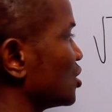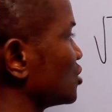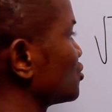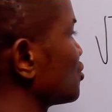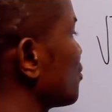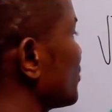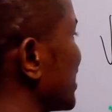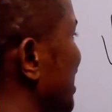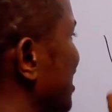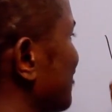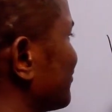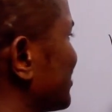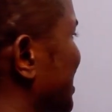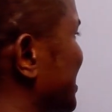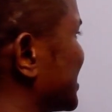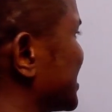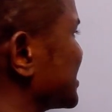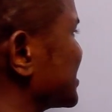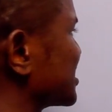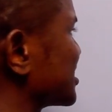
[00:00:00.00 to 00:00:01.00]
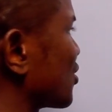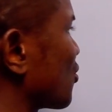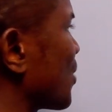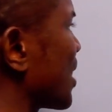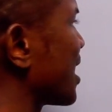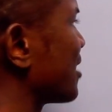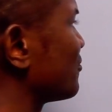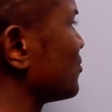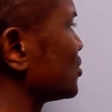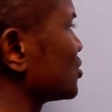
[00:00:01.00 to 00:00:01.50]
So we have that the
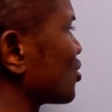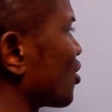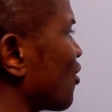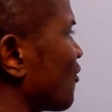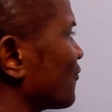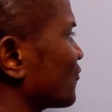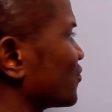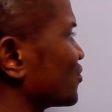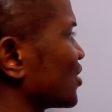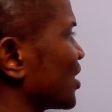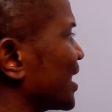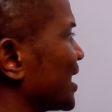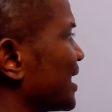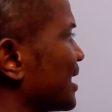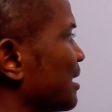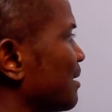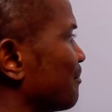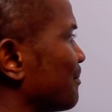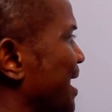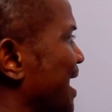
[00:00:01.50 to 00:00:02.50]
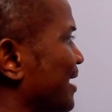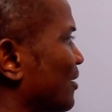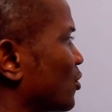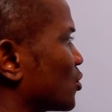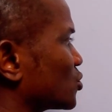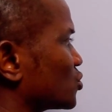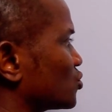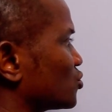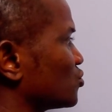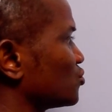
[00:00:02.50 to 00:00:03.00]
square root of three
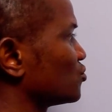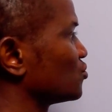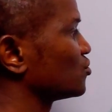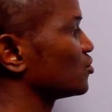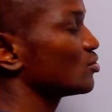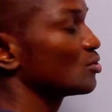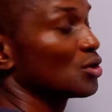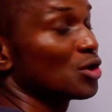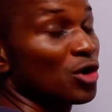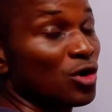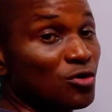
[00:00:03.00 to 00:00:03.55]
minus two